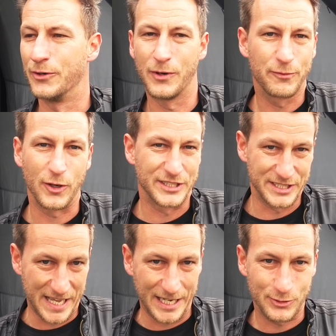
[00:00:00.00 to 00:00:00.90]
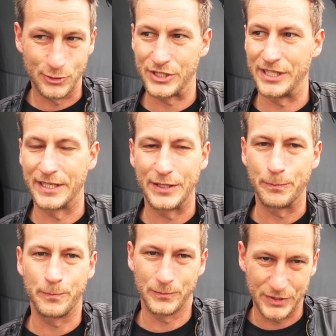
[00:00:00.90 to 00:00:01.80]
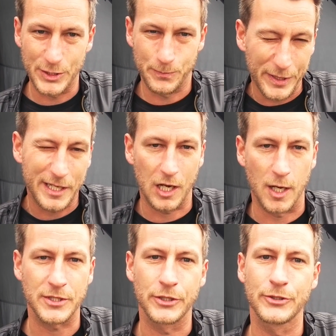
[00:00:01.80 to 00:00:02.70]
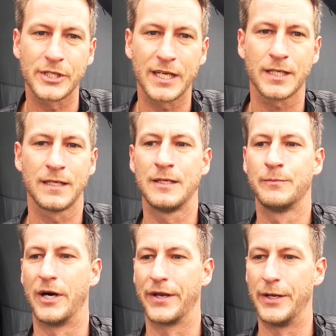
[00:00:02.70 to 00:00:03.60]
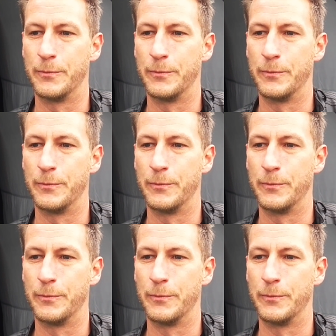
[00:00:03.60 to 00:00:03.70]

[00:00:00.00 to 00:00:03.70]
of course it's nice to see that these big clubs are using it, but